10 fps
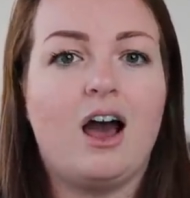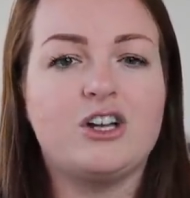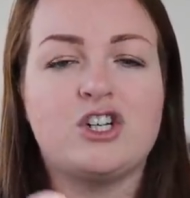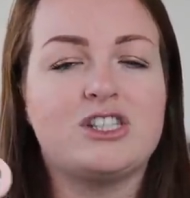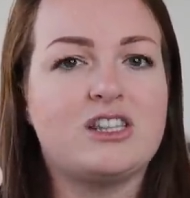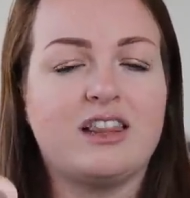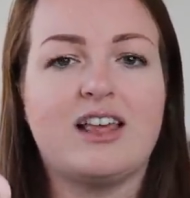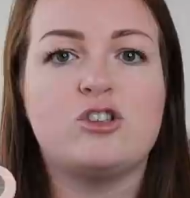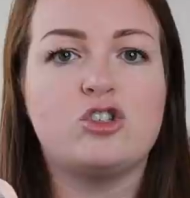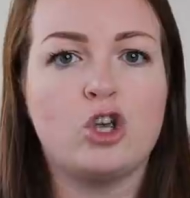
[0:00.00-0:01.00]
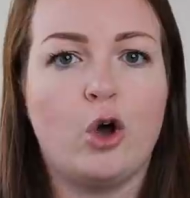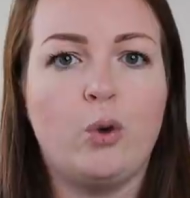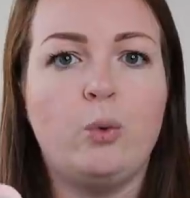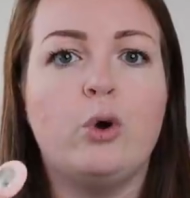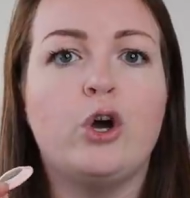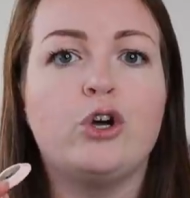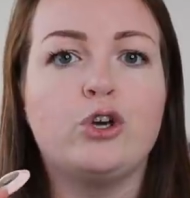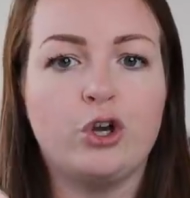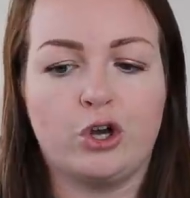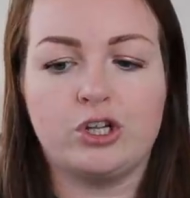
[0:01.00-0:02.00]
I just think they're so
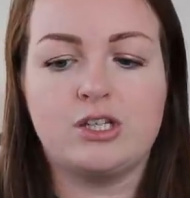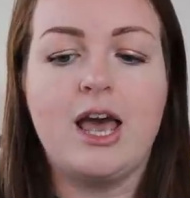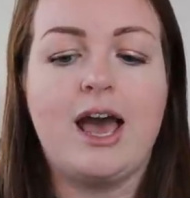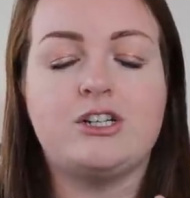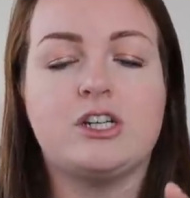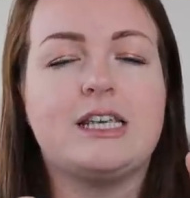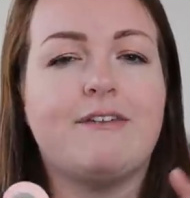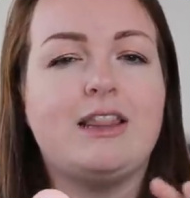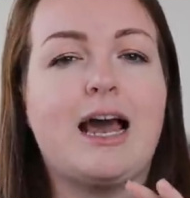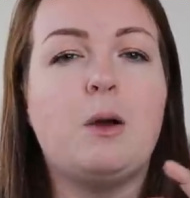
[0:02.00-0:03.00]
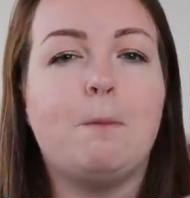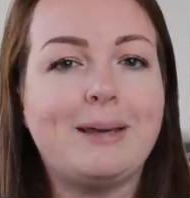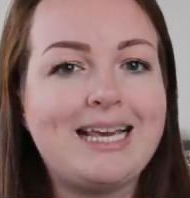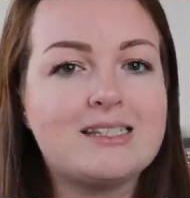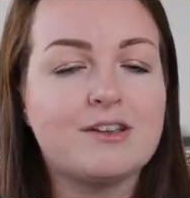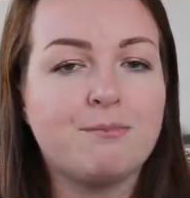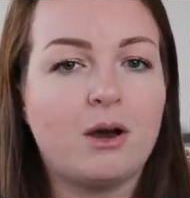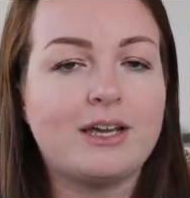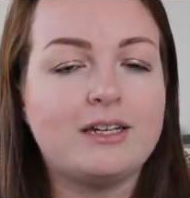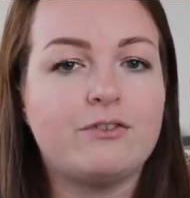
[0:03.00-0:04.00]
good and just give you that little peace of
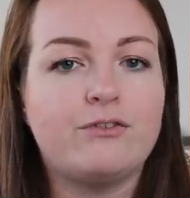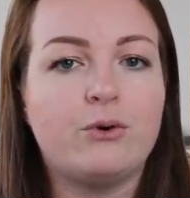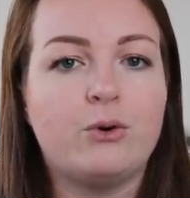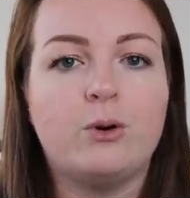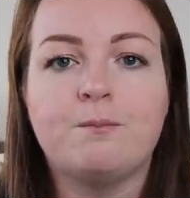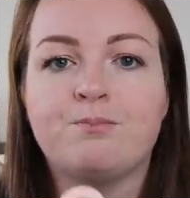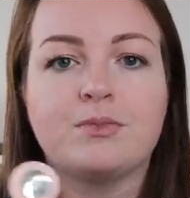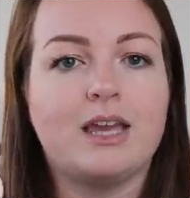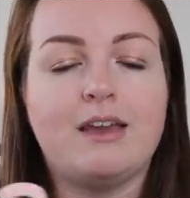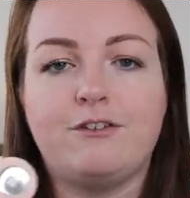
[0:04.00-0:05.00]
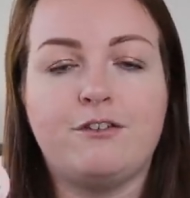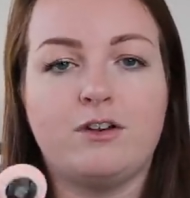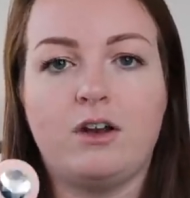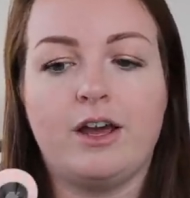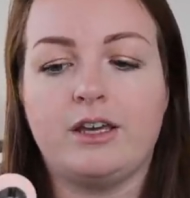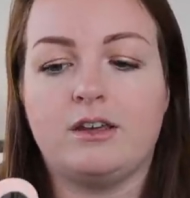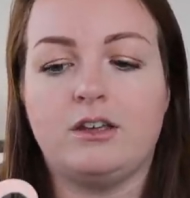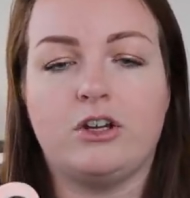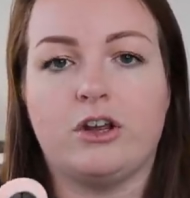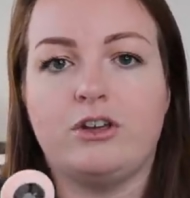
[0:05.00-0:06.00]
mind for if you feel
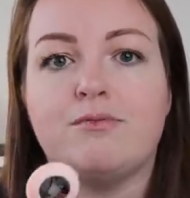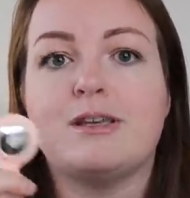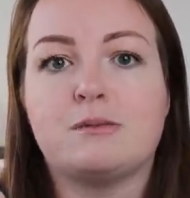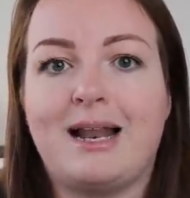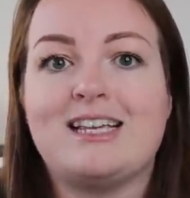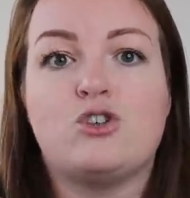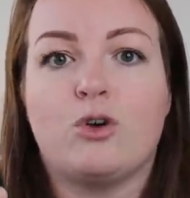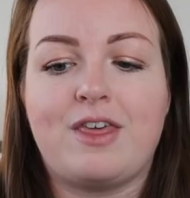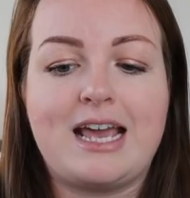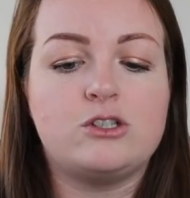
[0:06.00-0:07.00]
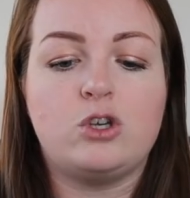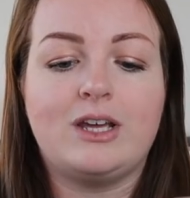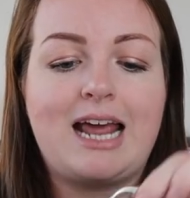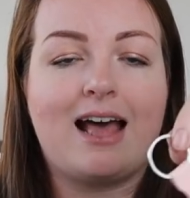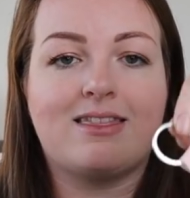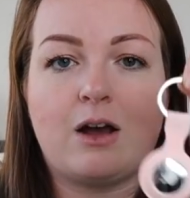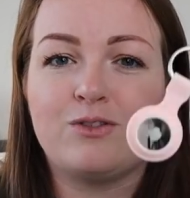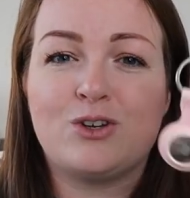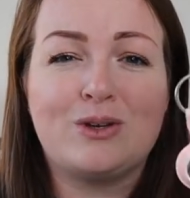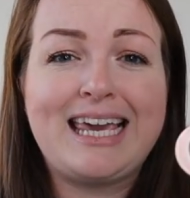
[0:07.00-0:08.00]
like, you know, you've misplaced your things. You could add that
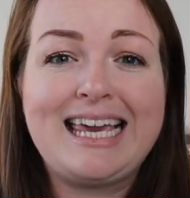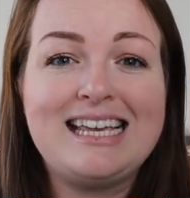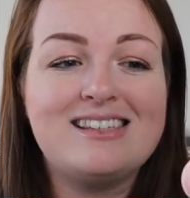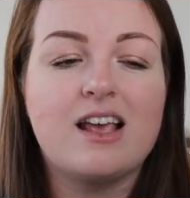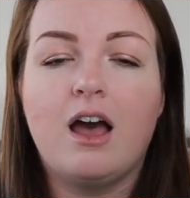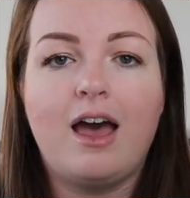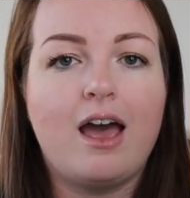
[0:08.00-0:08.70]
onto your keys.